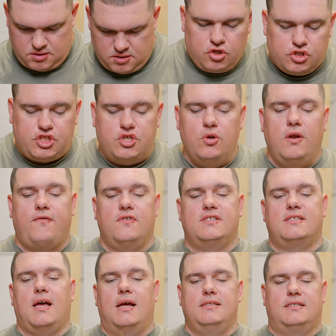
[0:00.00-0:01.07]
There's two different
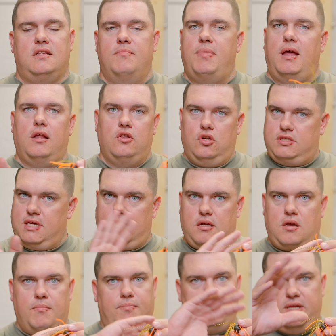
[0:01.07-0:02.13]
sides to the bait. It looks like a
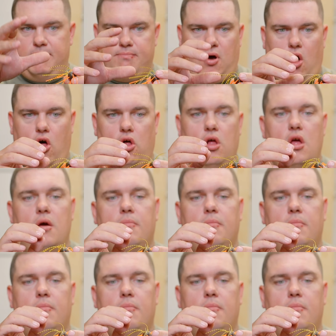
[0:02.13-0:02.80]
complete ball,